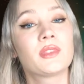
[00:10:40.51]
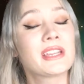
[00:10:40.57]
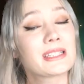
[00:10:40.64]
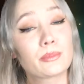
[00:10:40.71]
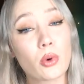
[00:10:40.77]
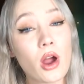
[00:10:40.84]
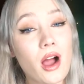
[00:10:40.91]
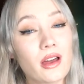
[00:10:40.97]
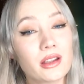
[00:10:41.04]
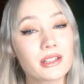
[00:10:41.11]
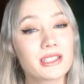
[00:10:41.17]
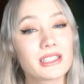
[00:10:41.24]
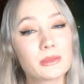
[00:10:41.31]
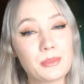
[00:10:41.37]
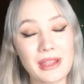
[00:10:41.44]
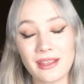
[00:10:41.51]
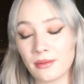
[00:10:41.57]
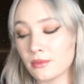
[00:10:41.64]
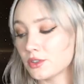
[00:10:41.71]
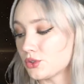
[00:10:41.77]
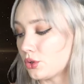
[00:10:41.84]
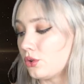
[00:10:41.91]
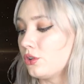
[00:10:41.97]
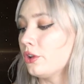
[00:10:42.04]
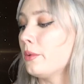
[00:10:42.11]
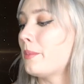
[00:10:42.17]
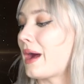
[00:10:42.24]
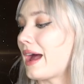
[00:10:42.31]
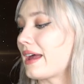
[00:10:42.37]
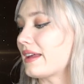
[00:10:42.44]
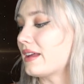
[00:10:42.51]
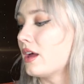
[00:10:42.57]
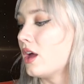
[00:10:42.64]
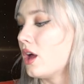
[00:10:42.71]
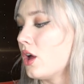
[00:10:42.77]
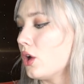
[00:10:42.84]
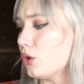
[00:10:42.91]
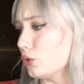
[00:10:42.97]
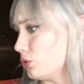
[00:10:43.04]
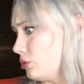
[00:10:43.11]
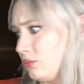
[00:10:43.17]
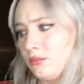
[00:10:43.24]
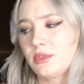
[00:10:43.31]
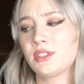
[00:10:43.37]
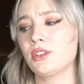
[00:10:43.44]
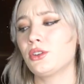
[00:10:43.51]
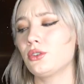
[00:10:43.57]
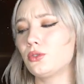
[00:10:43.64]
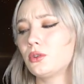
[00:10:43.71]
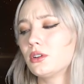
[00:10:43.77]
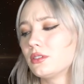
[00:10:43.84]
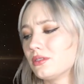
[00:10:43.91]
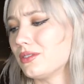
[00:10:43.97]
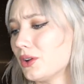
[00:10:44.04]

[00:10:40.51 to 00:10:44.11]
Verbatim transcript: This product is being sold by Umzu,